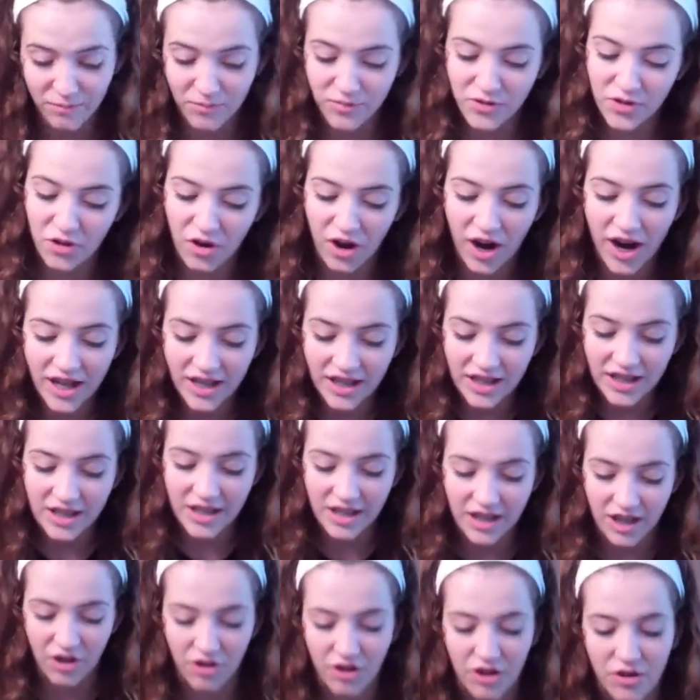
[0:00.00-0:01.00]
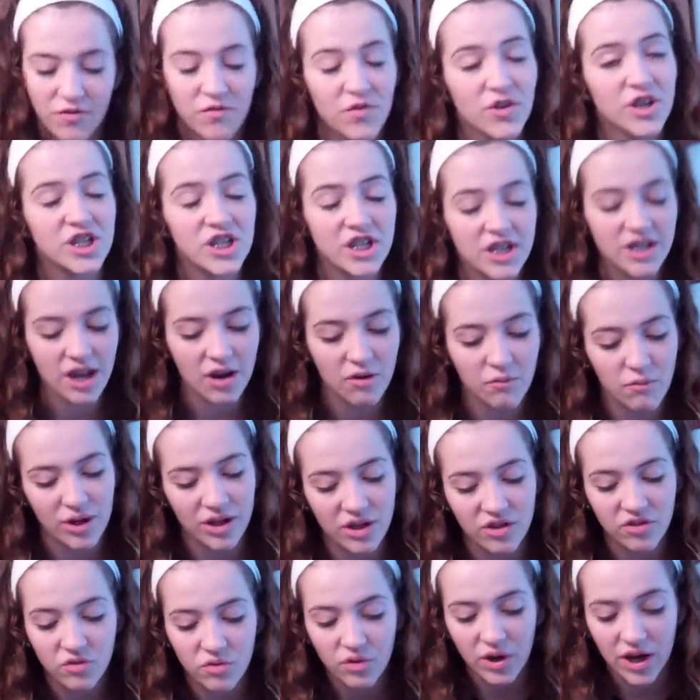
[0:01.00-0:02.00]
your hiking gear and fishing and
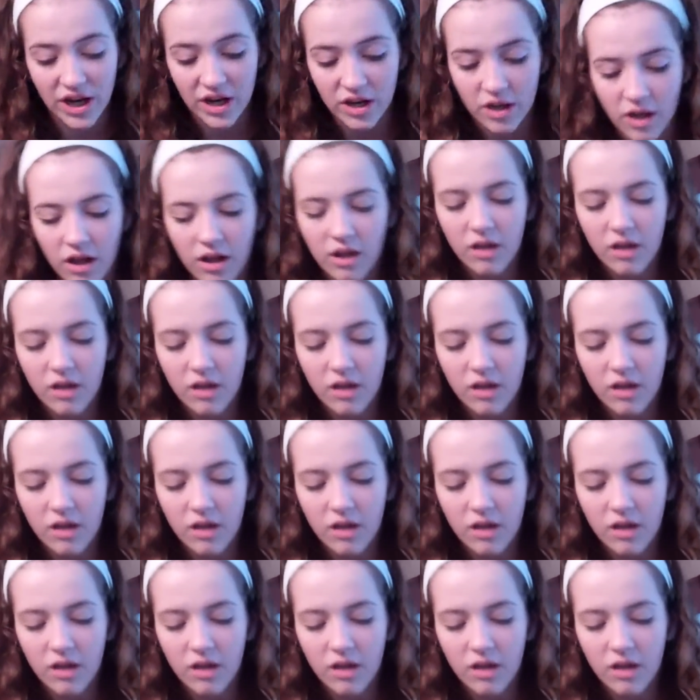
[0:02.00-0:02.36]
recreation.